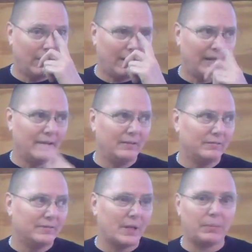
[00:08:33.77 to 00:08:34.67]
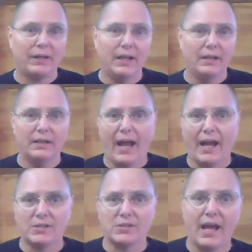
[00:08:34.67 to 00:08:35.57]
I've deprecated
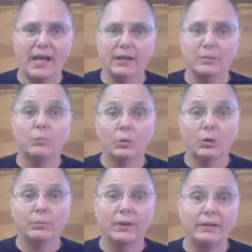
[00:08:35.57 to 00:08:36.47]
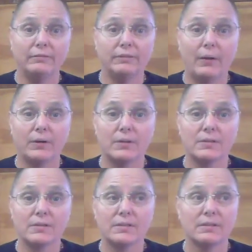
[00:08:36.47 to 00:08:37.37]
hashtag more pretty
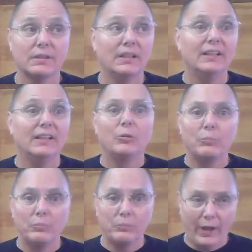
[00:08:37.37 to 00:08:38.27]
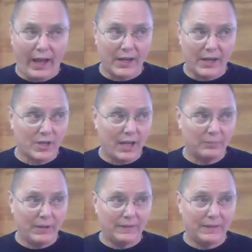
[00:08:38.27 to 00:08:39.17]
flowers, hashtag
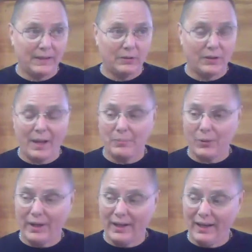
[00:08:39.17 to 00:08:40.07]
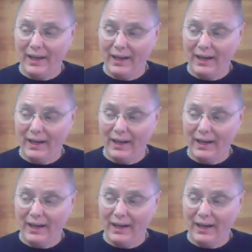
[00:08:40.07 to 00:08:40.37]
make the internet pretty,